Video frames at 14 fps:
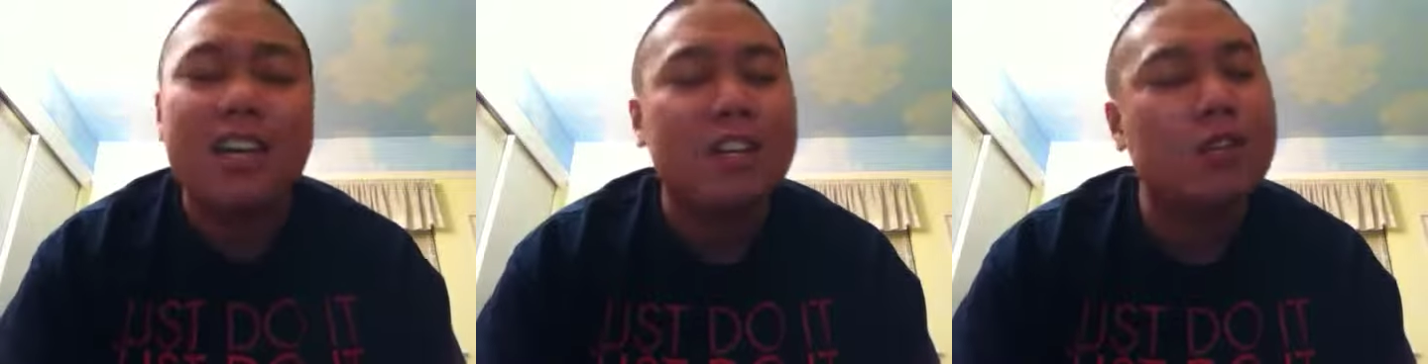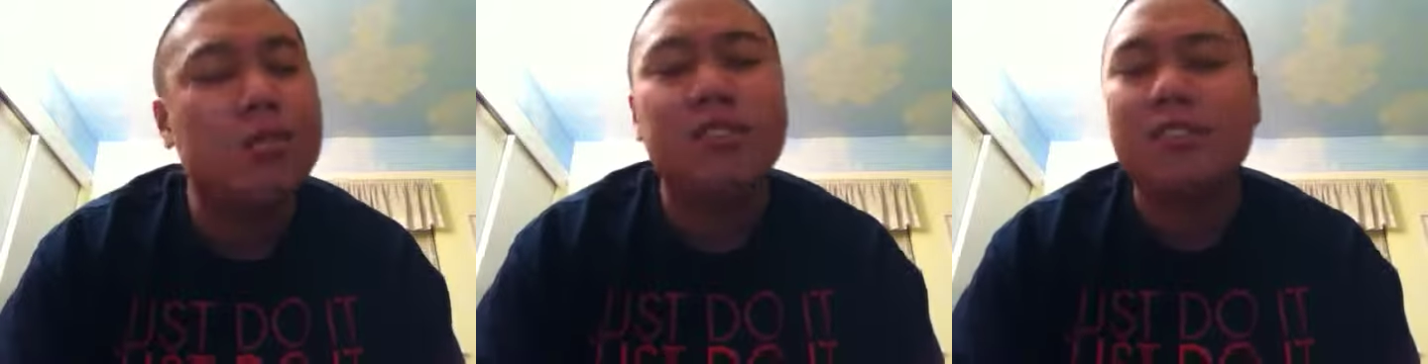
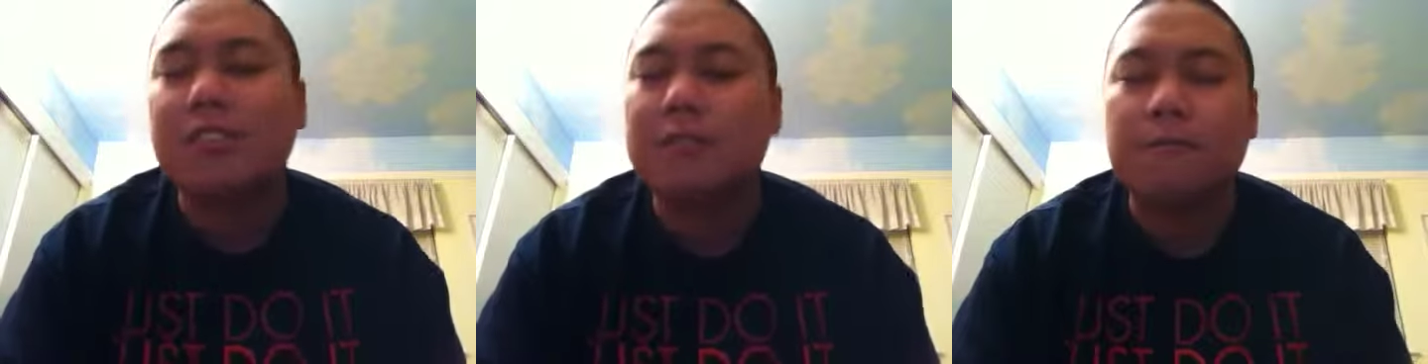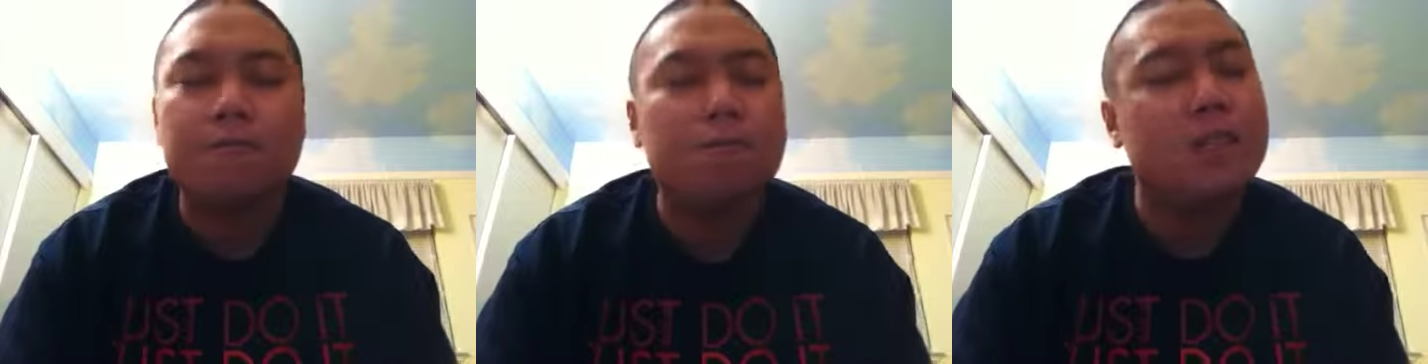used
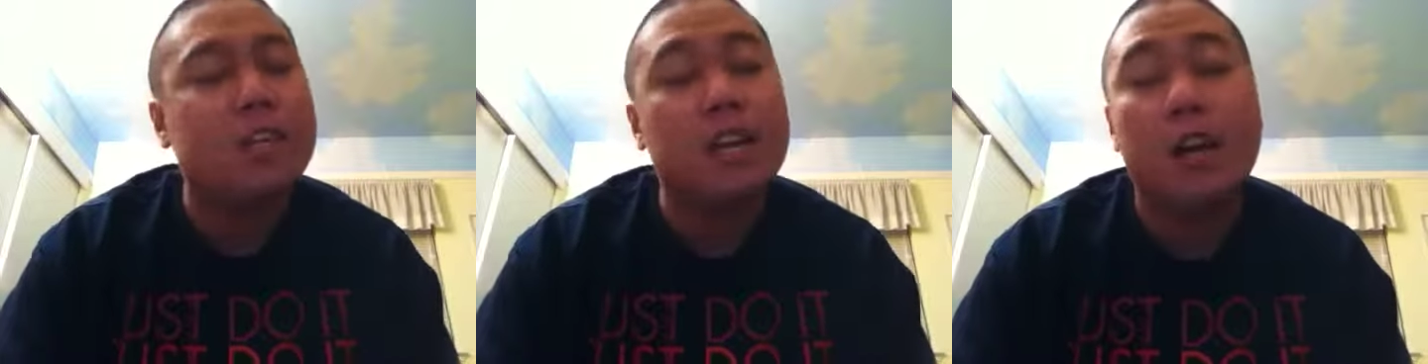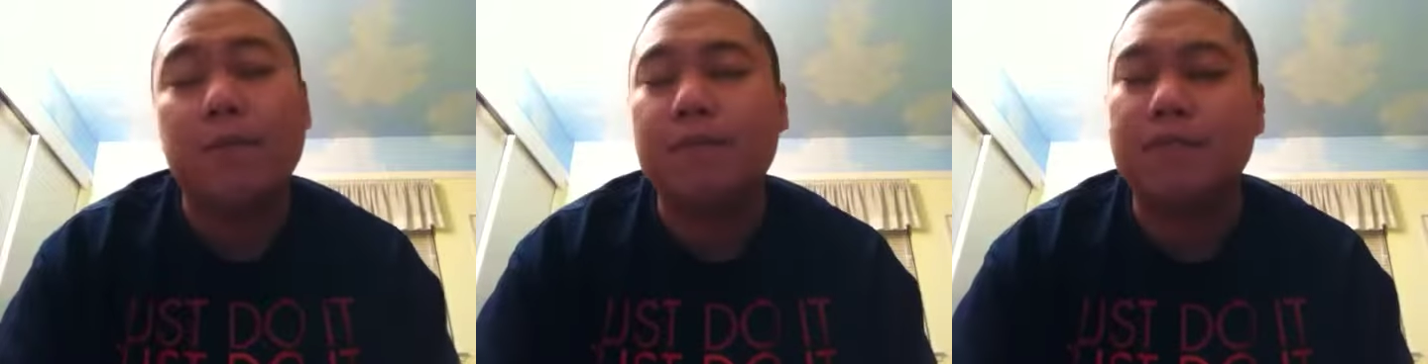to
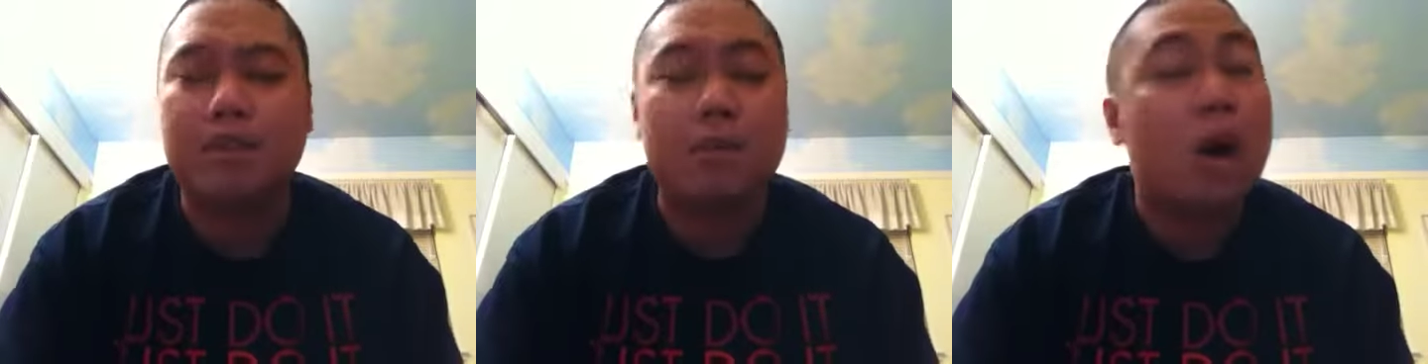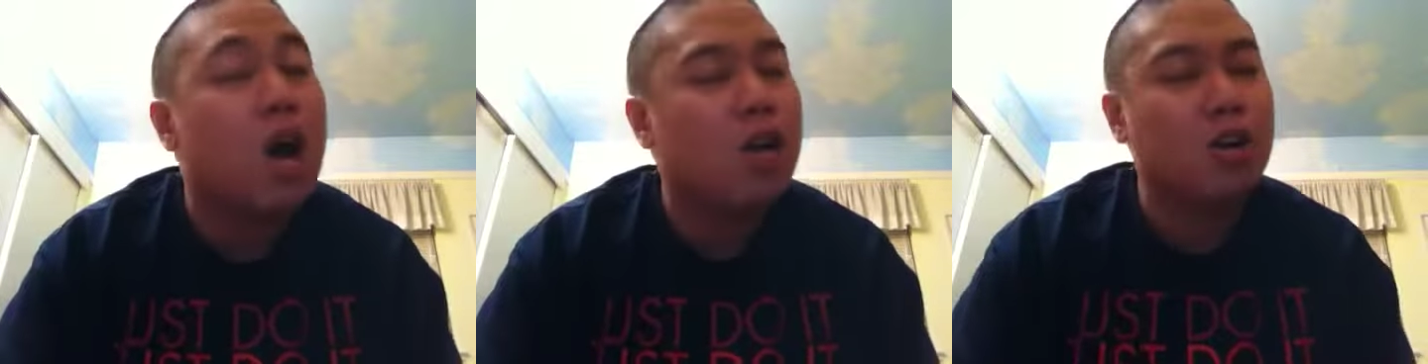be. I'm
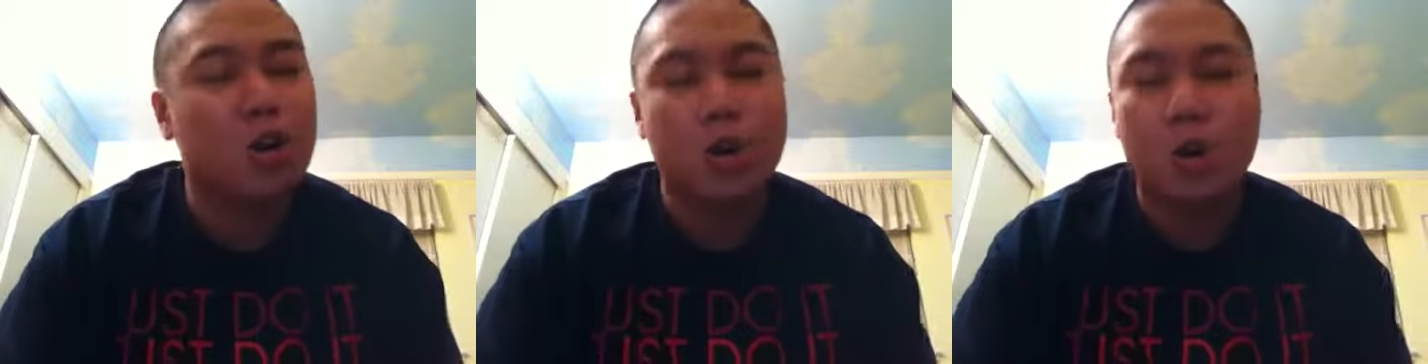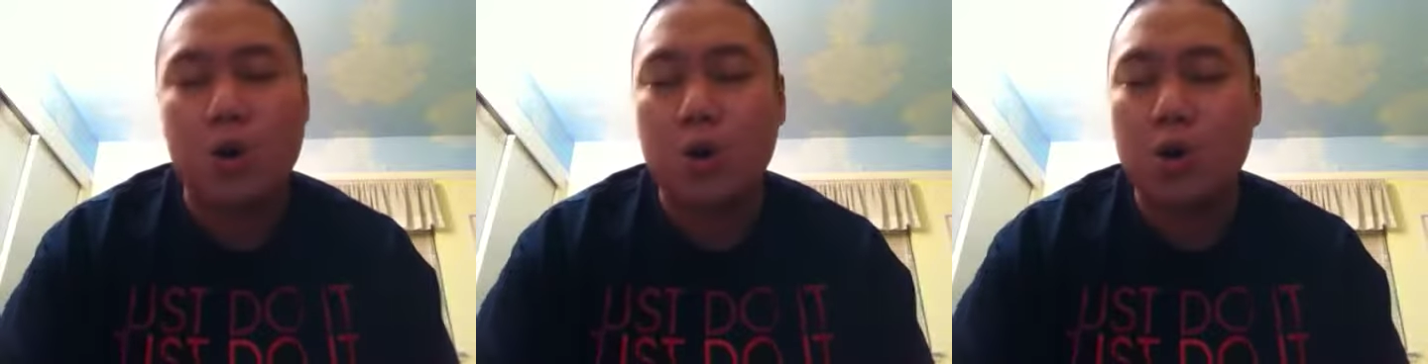so
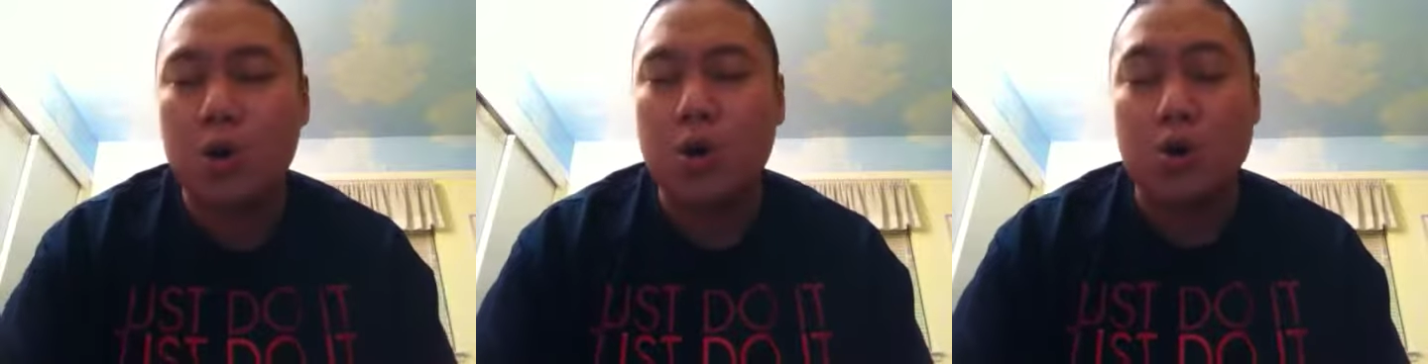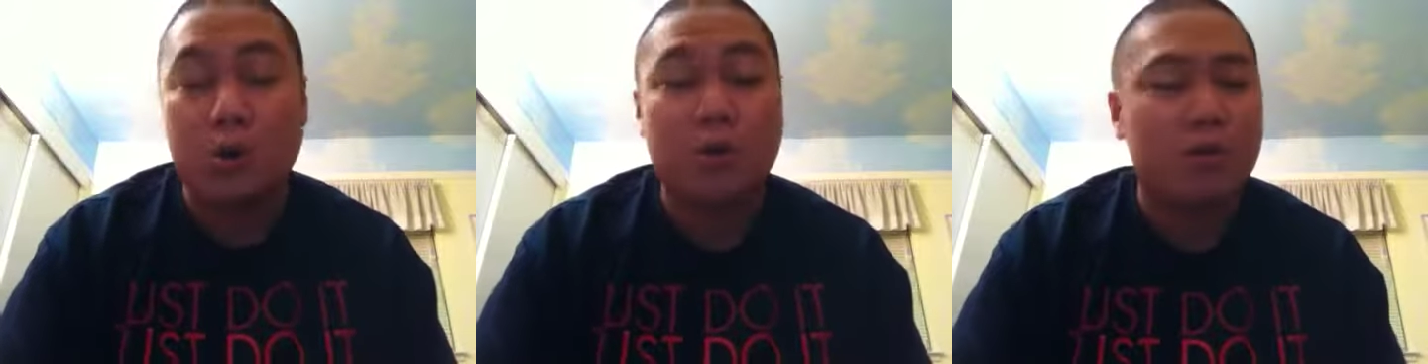
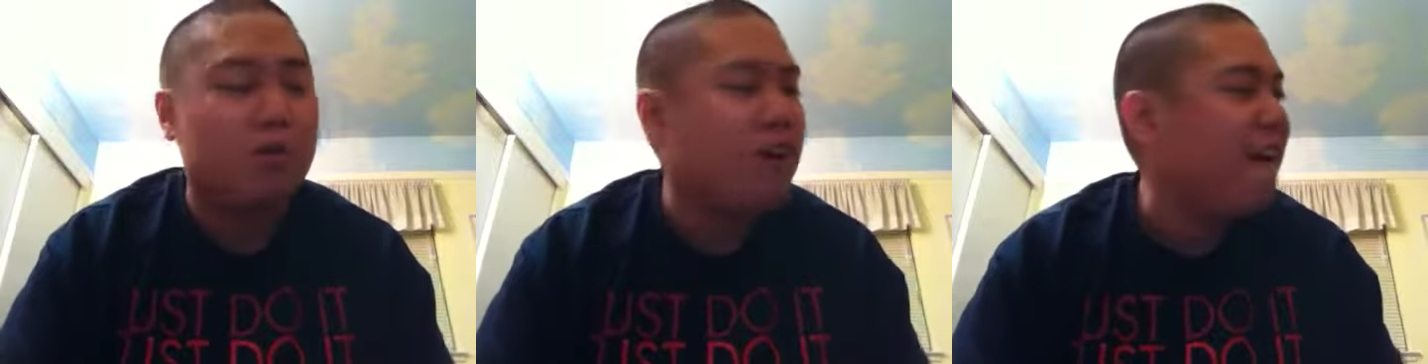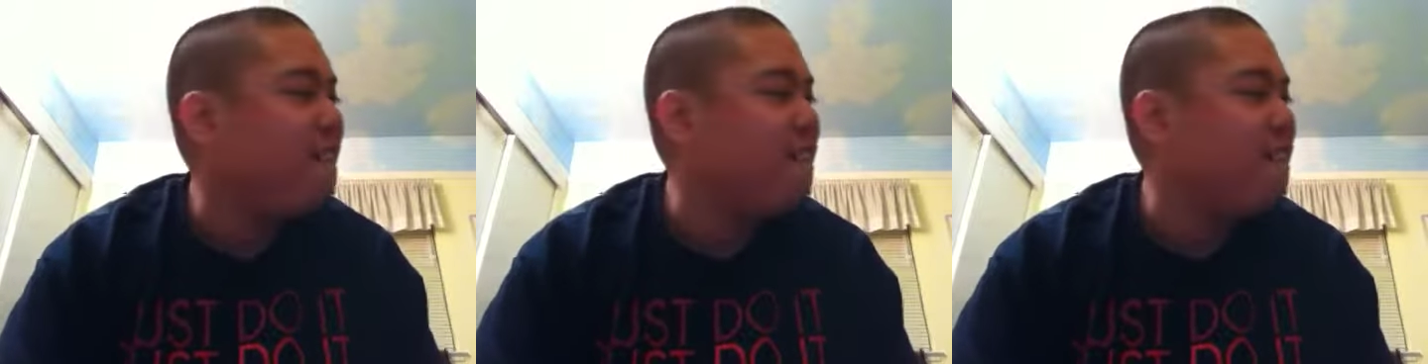cold.